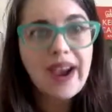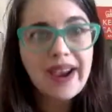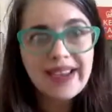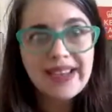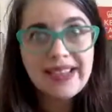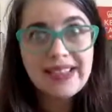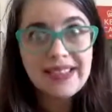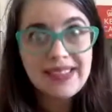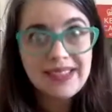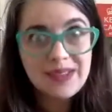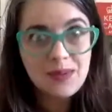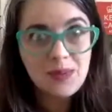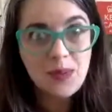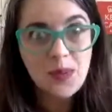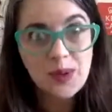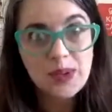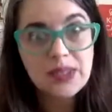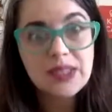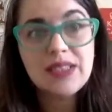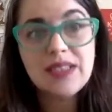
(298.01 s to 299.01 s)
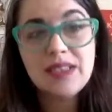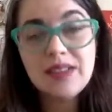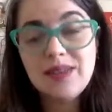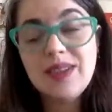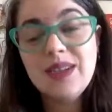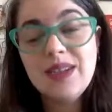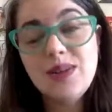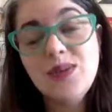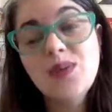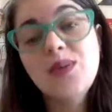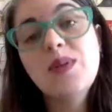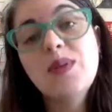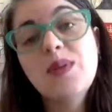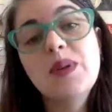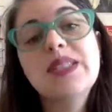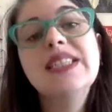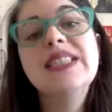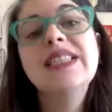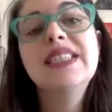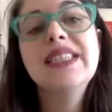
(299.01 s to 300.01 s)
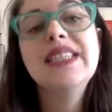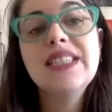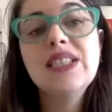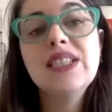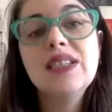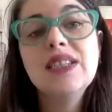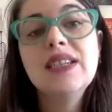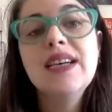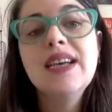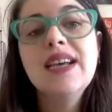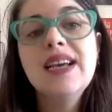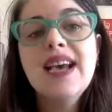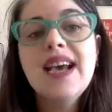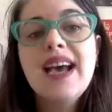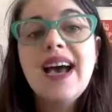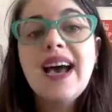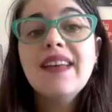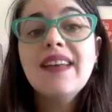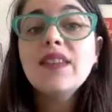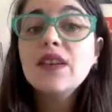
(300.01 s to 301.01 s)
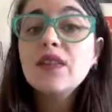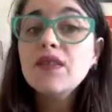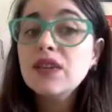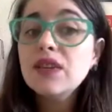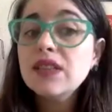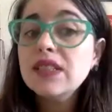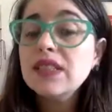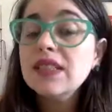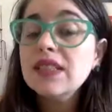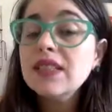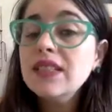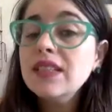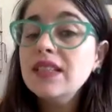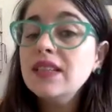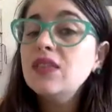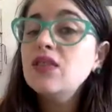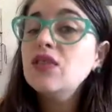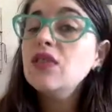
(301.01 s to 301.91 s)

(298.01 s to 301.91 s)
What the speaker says: is it important to include representation and diversity in your